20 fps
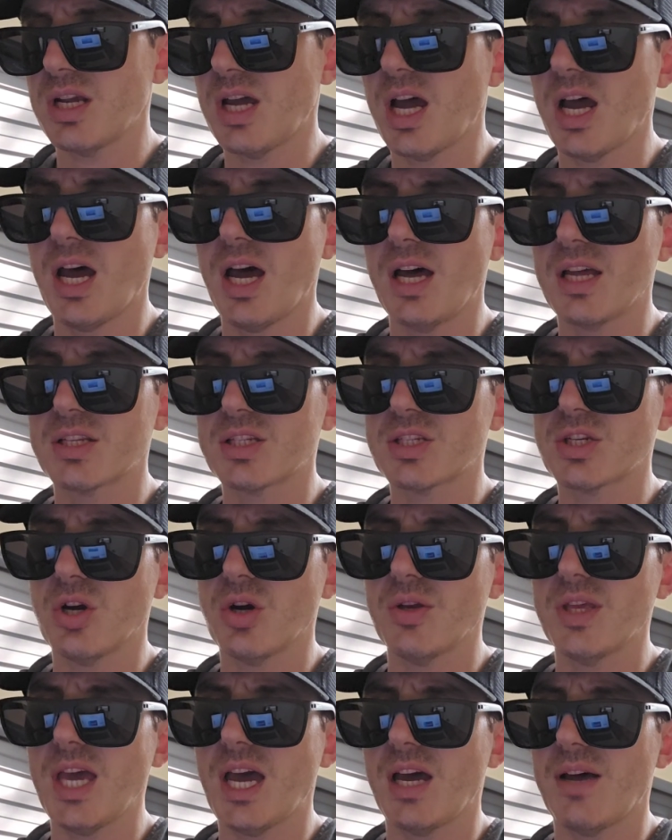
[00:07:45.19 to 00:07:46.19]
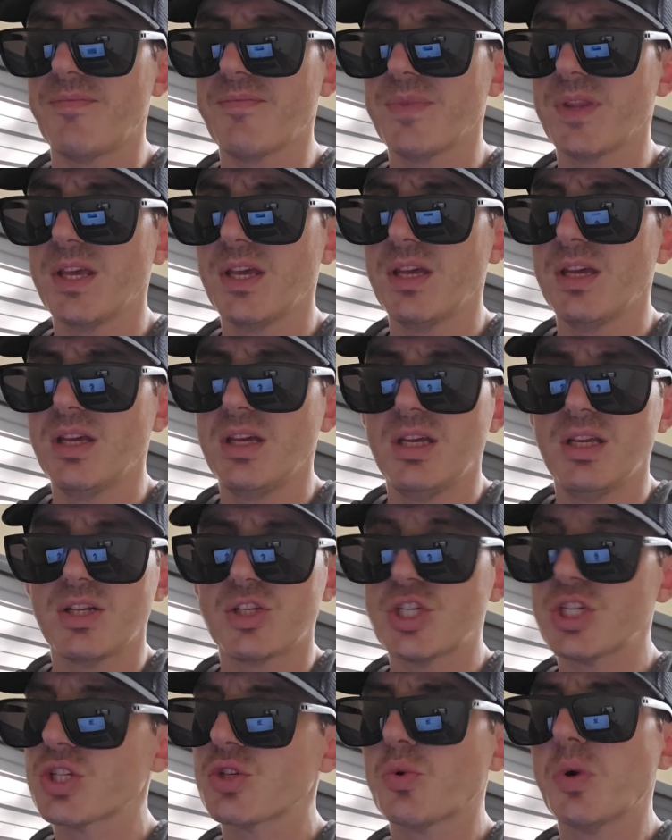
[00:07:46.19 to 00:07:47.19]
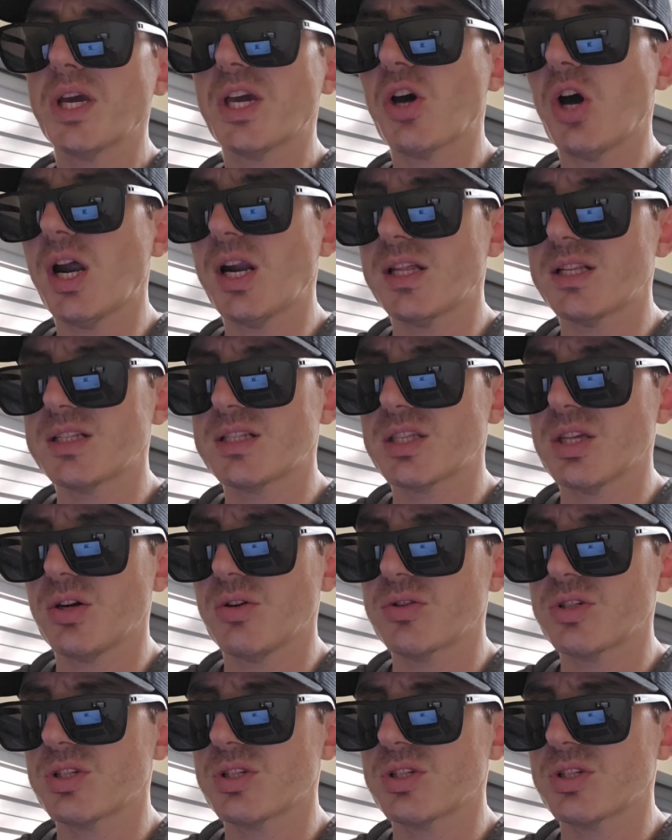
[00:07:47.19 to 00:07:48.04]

Uh, so yeah, just quick audits though,